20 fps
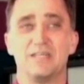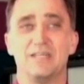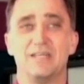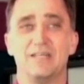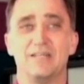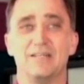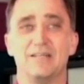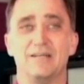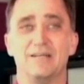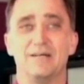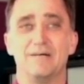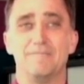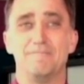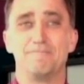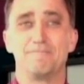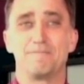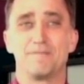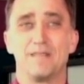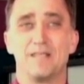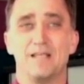And
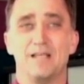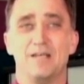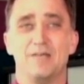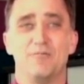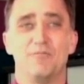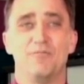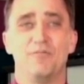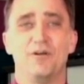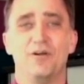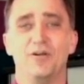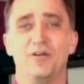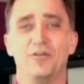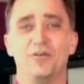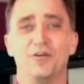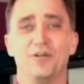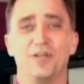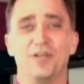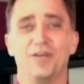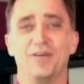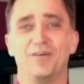very
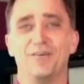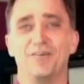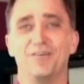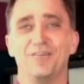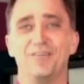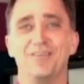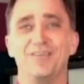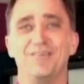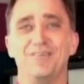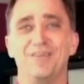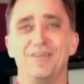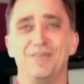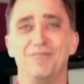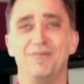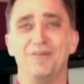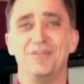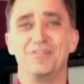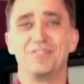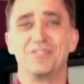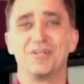good header, and he
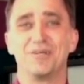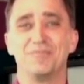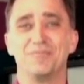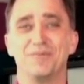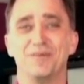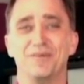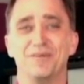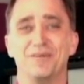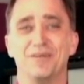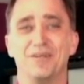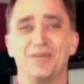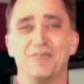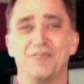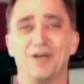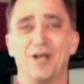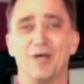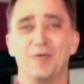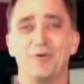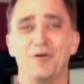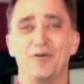reached up and
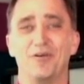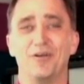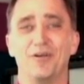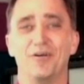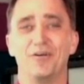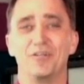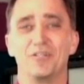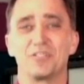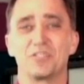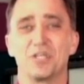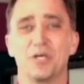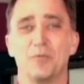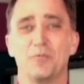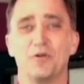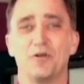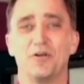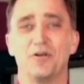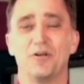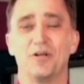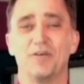grabbed her ear, just
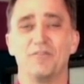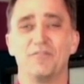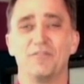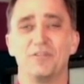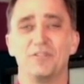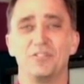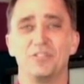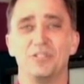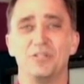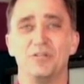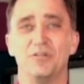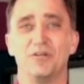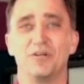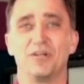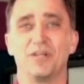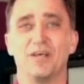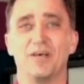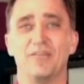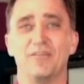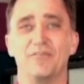cupped it enough that she looked
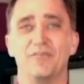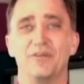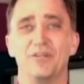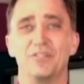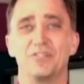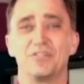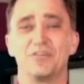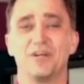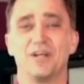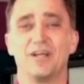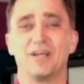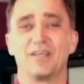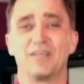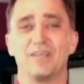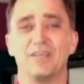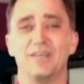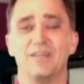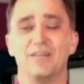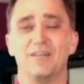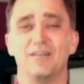down the racetrack,
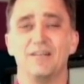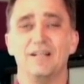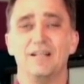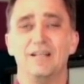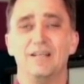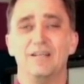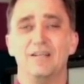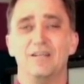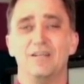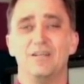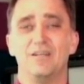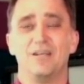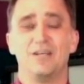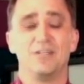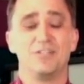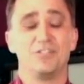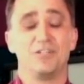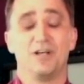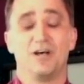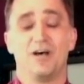and
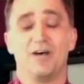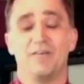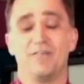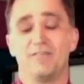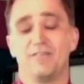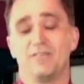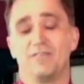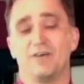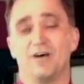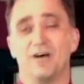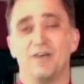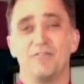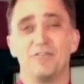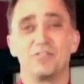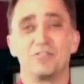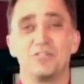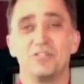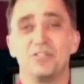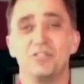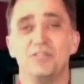
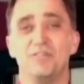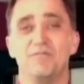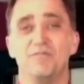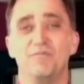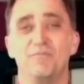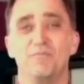Obviously, she